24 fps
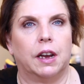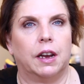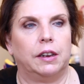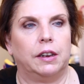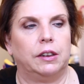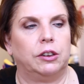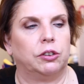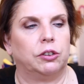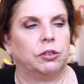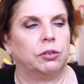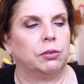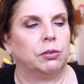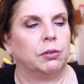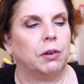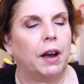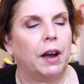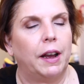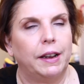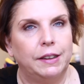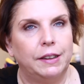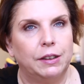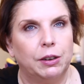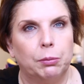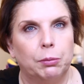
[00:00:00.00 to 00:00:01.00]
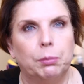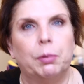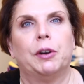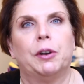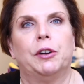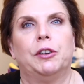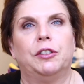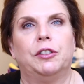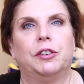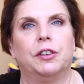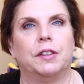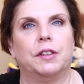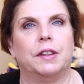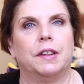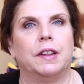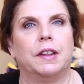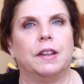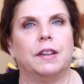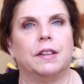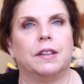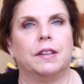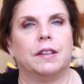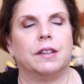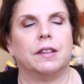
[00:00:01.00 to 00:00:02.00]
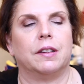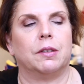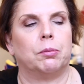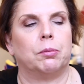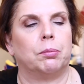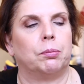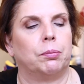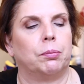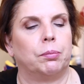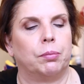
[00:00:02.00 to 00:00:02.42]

I tried to purchase this